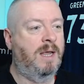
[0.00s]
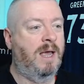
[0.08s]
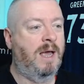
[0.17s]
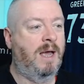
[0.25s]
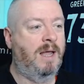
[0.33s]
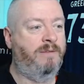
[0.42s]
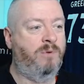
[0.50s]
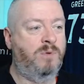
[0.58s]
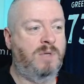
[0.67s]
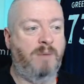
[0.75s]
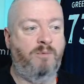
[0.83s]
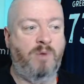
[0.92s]
They've also
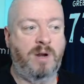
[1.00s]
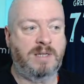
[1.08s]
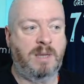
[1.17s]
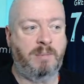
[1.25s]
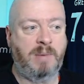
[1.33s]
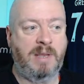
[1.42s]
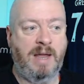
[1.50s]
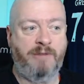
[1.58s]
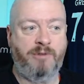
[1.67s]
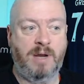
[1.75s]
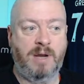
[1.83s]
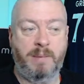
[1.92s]
come runners-up in the
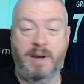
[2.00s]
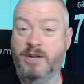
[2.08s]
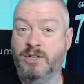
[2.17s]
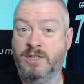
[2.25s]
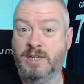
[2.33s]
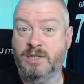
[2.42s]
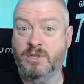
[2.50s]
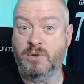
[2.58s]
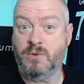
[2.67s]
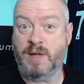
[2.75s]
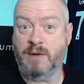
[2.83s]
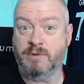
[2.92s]
African Cup of Nations in
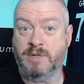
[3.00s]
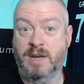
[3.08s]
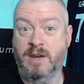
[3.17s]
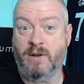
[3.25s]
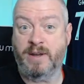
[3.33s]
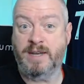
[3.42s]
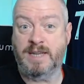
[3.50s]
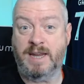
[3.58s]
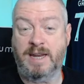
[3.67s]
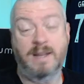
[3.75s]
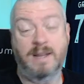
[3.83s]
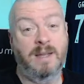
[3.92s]

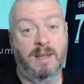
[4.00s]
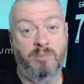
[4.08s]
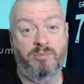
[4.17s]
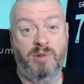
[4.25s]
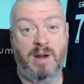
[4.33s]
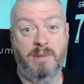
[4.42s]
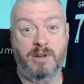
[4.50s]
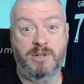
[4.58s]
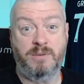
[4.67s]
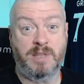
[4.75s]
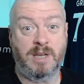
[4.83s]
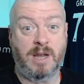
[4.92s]
2019, pretty much
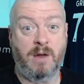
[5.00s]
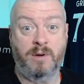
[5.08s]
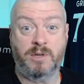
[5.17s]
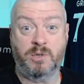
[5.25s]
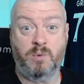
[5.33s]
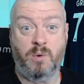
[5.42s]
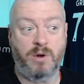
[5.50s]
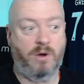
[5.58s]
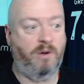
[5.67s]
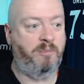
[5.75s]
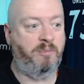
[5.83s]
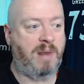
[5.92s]
with the current squad
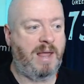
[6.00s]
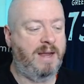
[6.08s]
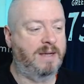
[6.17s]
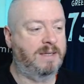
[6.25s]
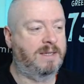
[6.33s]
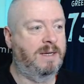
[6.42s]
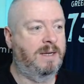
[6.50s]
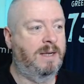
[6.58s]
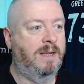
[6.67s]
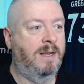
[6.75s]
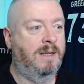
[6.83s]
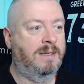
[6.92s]
of players.
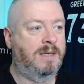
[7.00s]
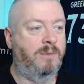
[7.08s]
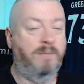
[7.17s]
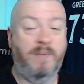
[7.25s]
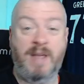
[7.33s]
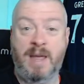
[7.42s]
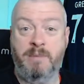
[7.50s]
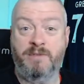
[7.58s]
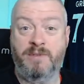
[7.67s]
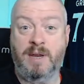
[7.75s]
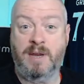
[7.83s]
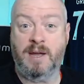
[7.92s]
So, the aim of
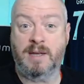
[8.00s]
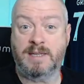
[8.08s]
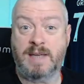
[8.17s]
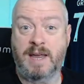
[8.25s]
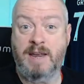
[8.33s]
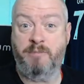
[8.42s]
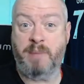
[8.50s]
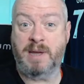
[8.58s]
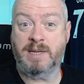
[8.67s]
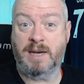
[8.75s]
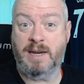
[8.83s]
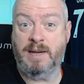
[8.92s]
the save,
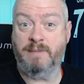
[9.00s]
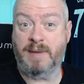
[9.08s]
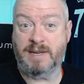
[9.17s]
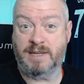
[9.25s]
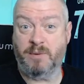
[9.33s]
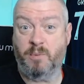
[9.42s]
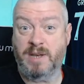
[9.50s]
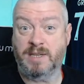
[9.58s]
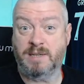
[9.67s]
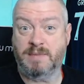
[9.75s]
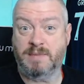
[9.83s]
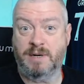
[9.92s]
basically, is to win
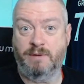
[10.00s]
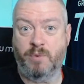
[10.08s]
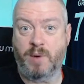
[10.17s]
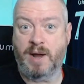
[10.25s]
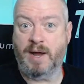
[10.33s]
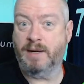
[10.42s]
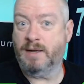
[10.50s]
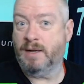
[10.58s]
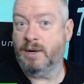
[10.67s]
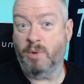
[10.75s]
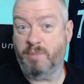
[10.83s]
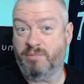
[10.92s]
some silverware.
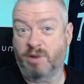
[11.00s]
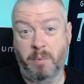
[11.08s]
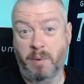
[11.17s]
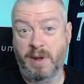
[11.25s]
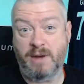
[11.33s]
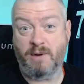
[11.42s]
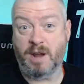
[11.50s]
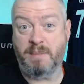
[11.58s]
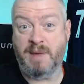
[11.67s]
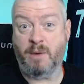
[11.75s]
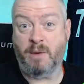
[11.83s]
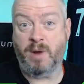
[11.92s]
We're probably not going to be
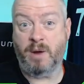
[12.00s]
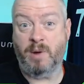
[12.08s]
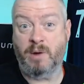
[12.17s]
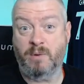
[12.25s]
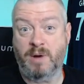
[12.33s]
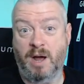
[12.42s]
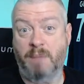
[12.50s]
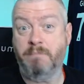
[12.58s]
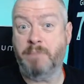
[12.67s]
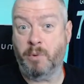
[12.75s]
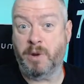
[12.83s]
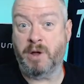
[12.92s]
able to win a World Cup,
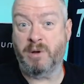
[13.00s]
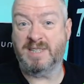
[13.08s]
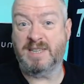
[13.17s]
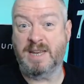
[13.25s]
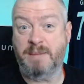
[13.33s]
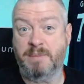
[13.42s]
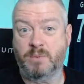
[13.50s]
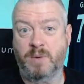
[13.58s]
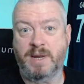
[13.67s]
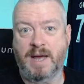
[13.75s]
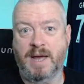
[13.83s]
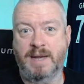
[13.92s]
but we'll go as deep as we
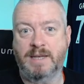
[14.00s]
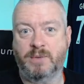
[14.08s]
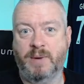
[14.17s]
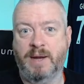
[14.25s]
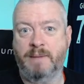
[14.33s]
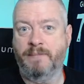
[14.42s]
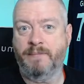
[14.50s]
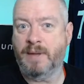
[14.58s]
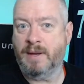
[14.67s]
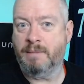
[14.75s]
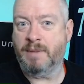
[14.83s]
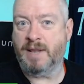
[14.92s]
can into it.
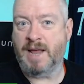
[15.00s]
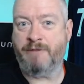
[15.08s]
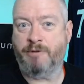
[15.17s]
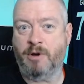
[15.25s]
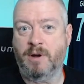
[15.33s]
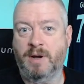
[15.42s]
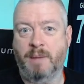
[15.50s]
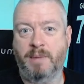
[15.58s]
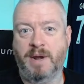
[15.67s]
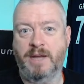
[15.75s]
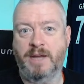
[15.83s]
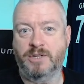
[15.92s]
But the African Cup of
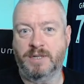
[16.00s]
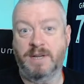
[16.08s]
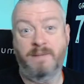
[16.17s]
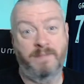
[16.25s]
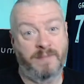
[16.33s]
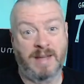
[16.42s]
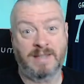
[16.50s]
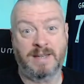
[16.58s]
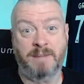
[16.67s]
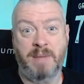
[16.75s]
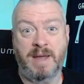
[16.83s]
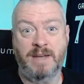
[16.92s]
Nations, that's a
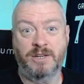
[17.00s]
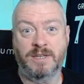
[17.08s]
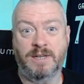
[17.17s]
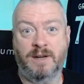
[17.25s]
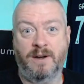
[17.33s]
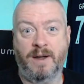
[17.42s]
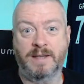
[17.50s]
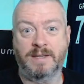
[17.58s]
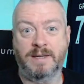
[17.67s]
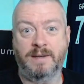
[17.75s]
major target.